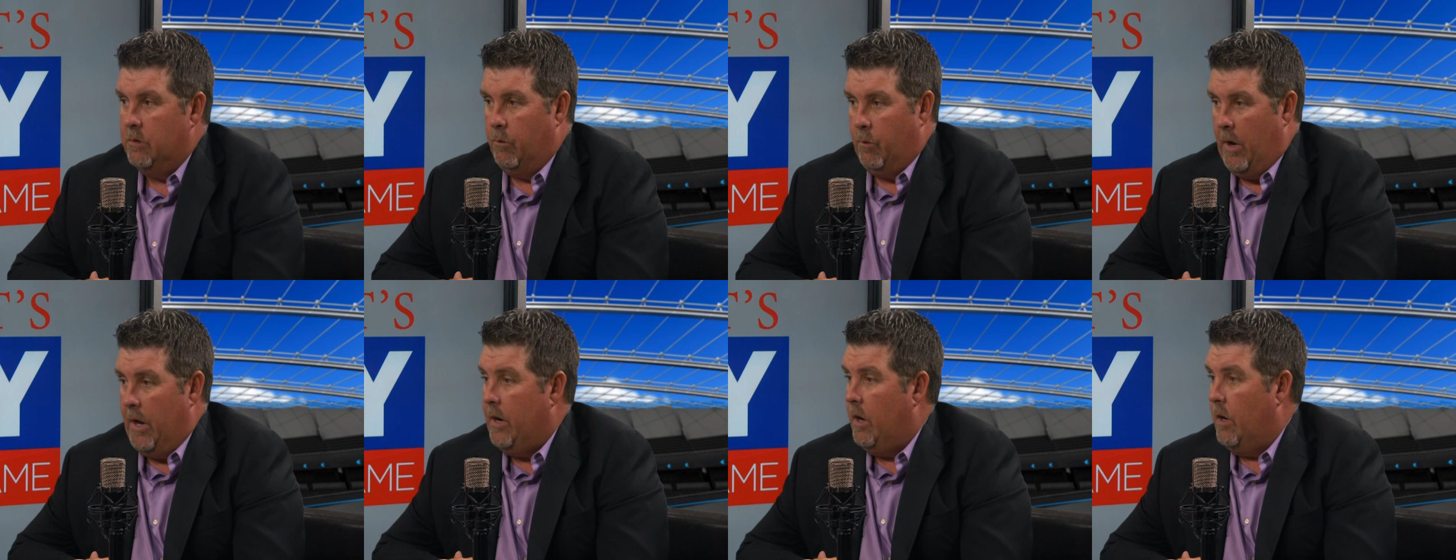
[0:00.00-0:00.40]

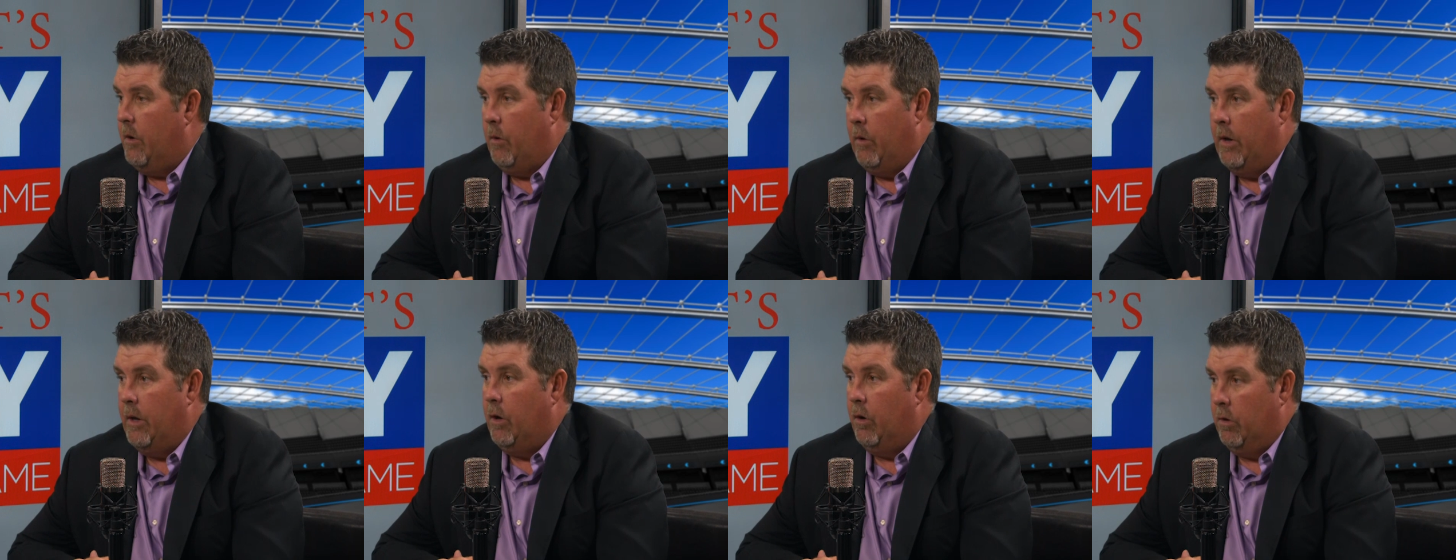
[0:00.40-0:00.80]
right,
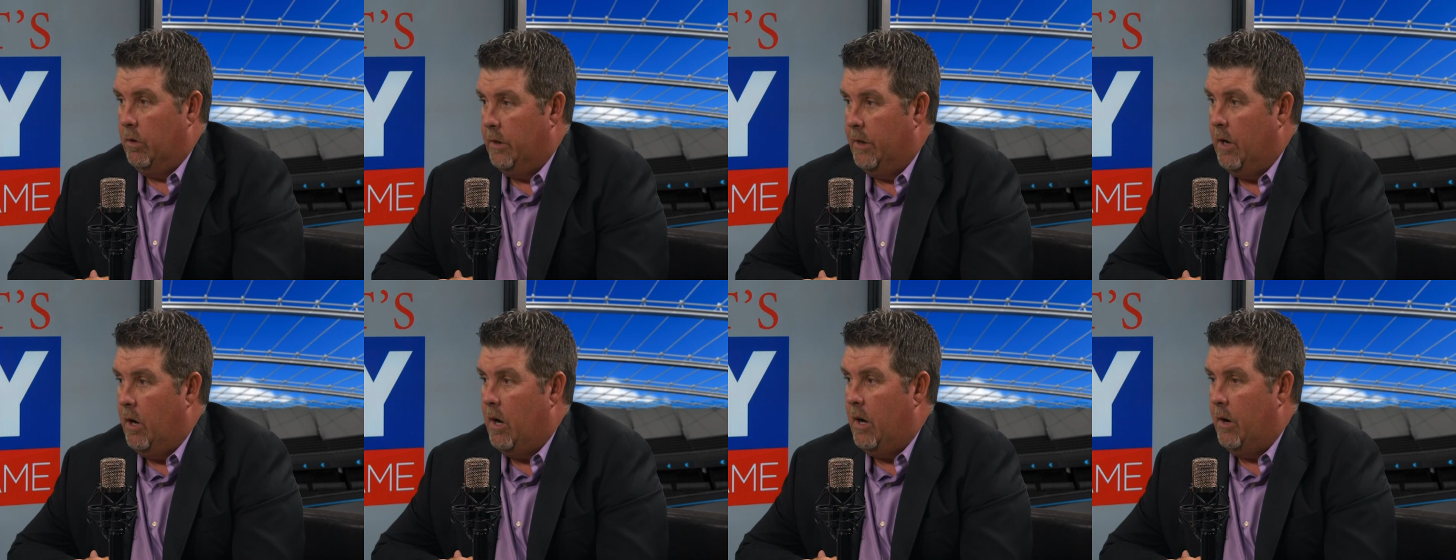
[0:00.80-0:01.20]
right
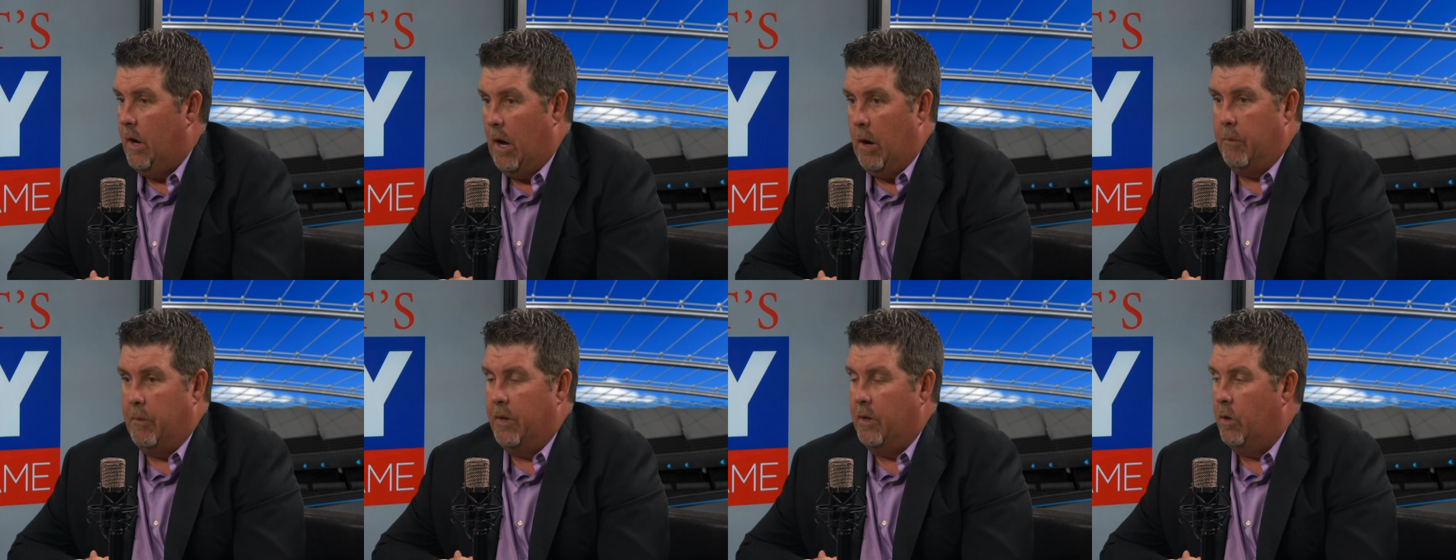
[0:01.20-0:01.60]
early on.
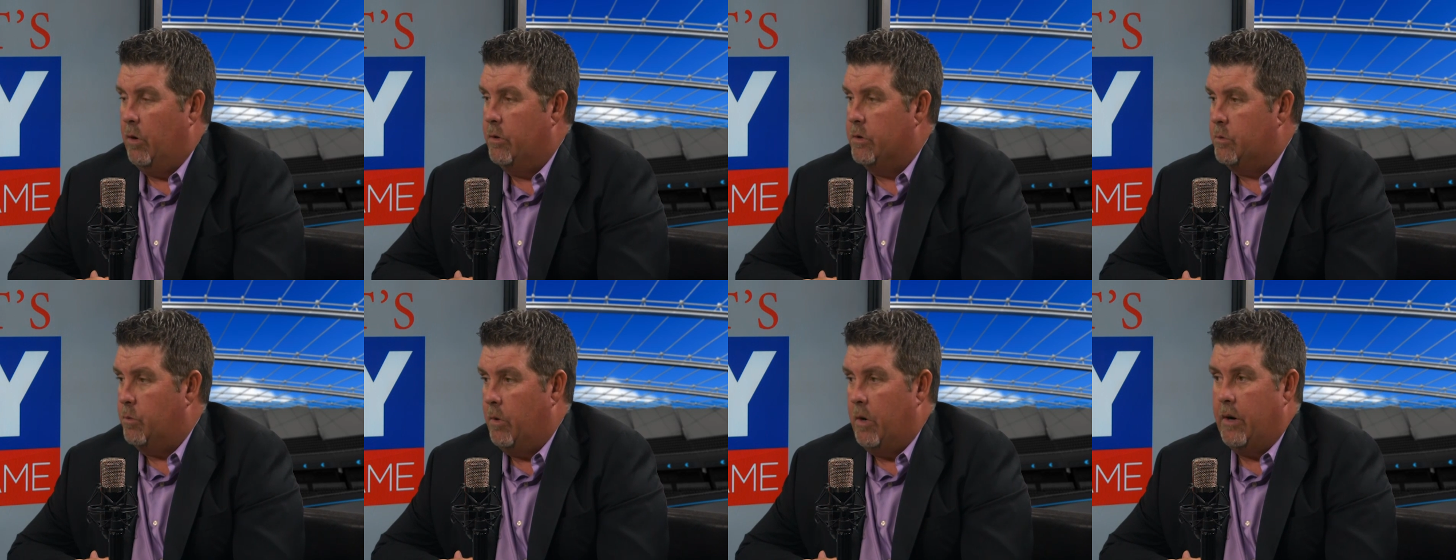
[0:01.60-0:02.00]
How many
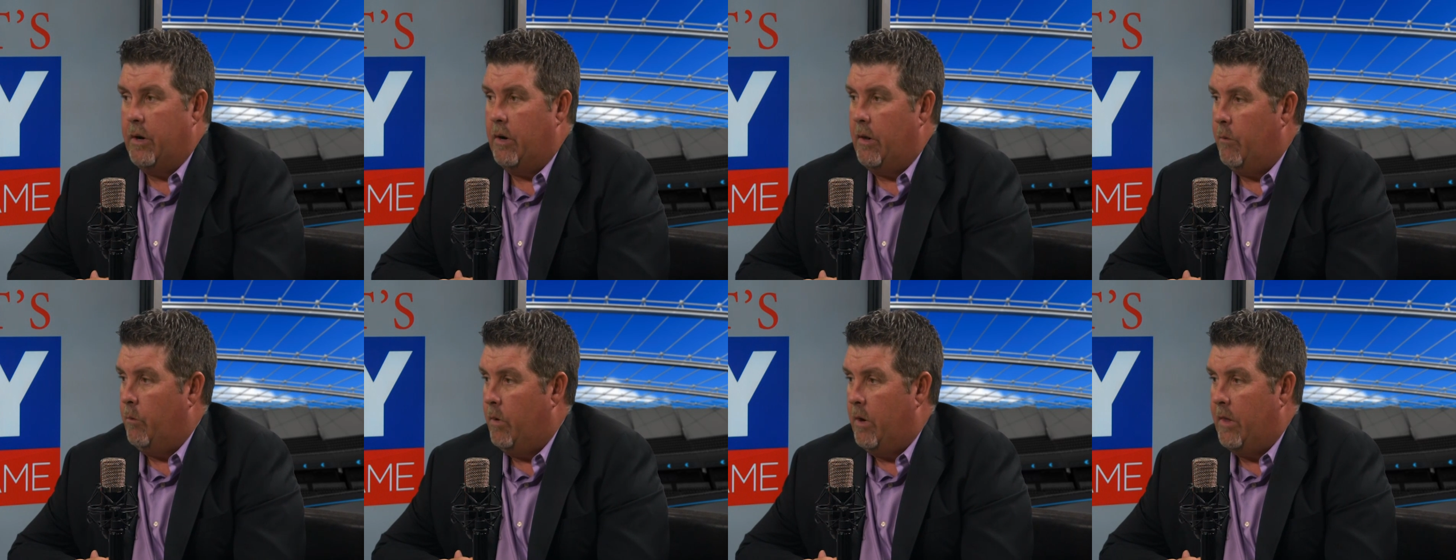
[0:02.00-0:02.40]
loans, where,
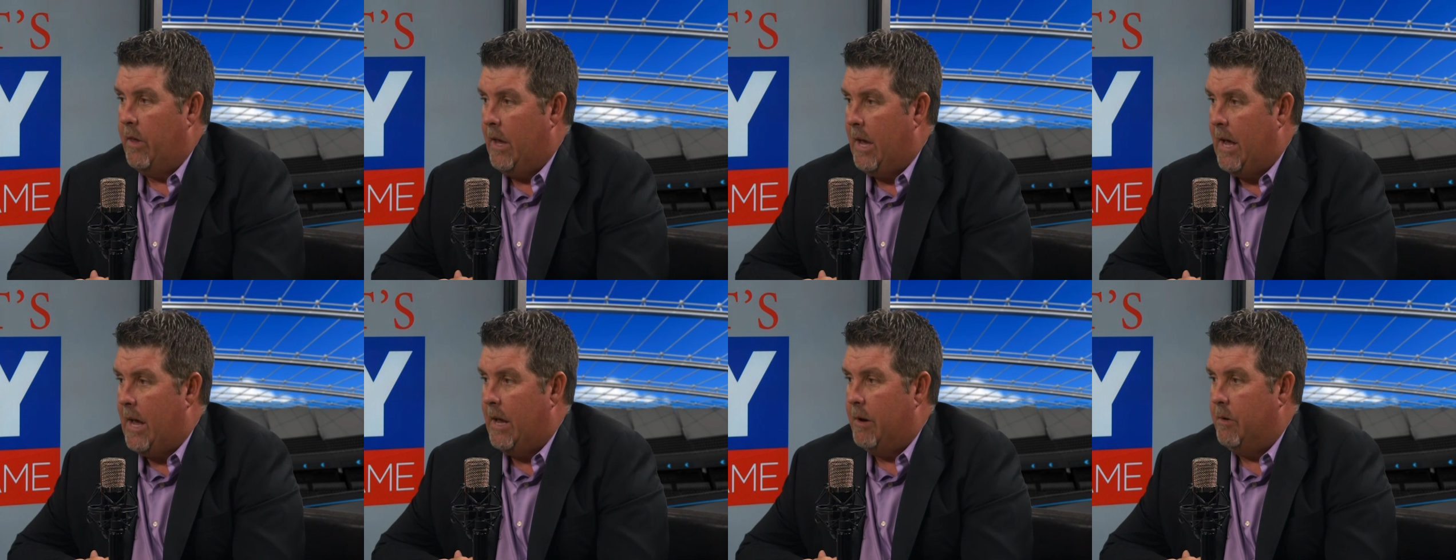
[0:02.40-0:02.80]
you're, where are
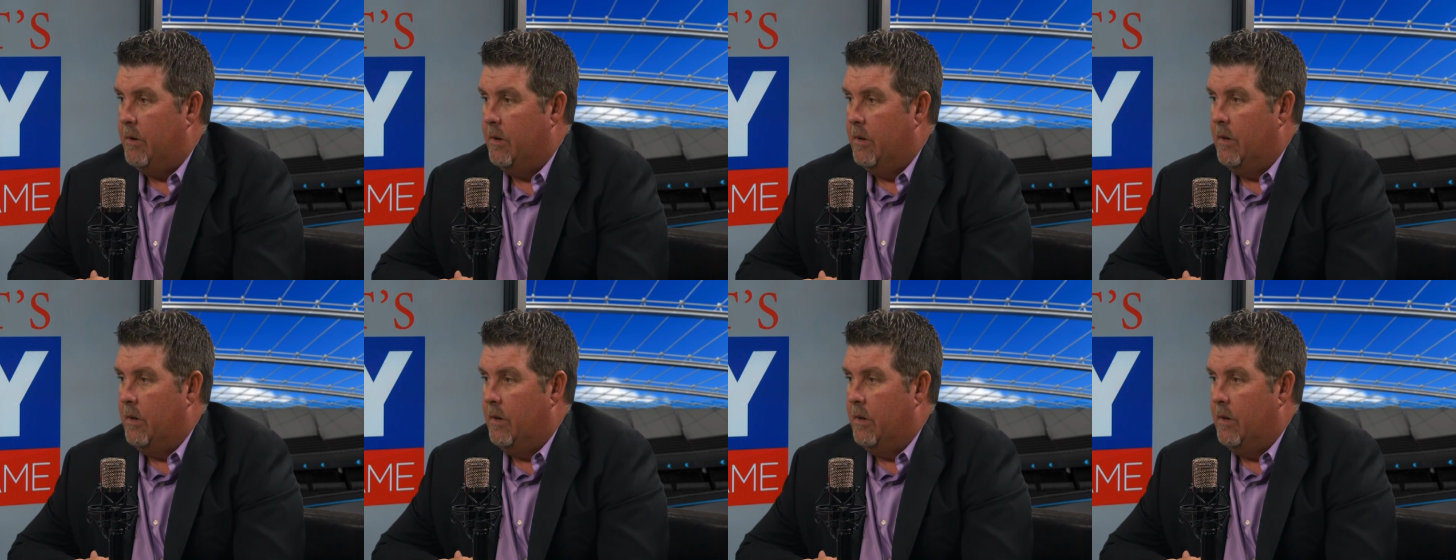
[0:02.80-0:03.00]
they at?